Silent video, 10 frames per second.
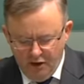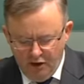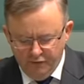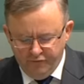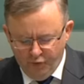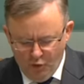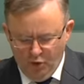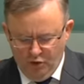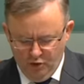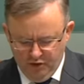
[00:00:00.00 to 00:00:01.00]
On
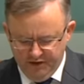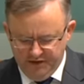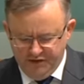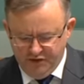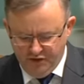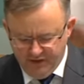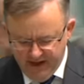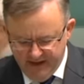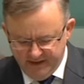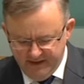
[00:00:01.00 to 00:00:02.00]
4 August
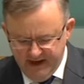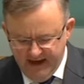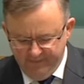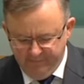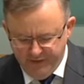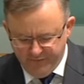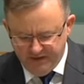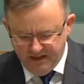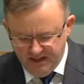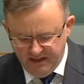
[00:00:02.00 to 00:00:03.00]

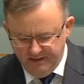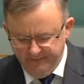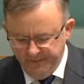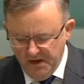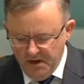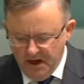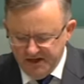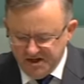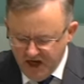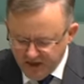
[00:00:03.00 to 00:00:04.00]
2015,
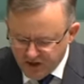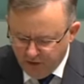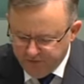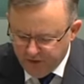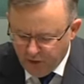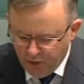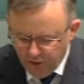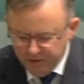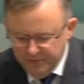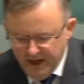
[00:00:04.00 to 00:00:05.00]
a judge of the
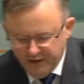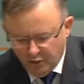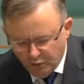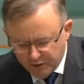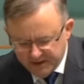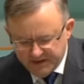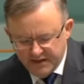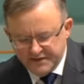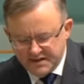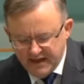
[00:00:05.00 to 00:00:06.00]
court made
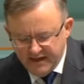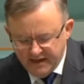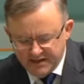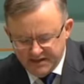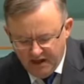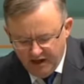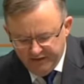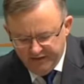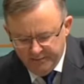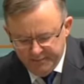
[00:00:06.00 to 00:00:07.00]
orders setting
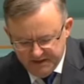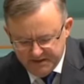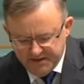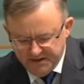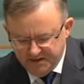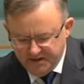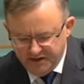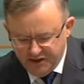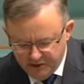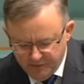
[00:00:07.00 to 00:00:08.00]
aside the minister's
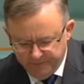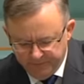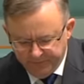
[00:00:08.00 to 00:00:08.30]
decision.